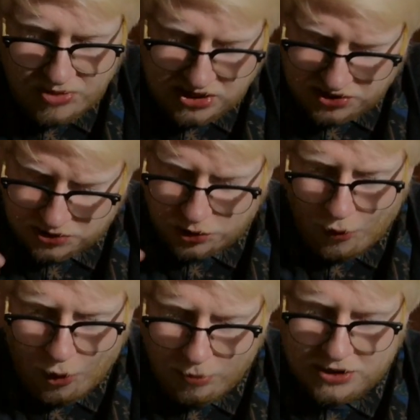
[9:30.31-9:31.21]
so it's
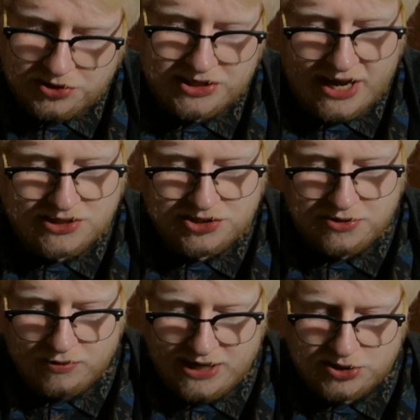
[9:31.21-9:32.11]
almost getting to
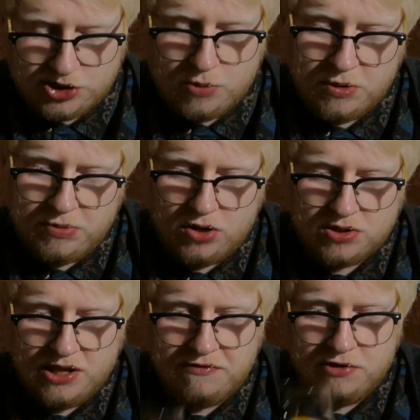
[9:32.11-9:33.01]
around
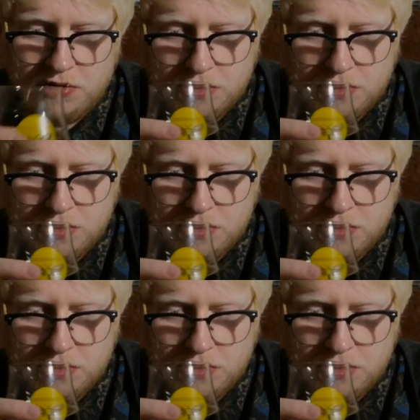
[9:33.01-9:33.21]
Doppelbock level.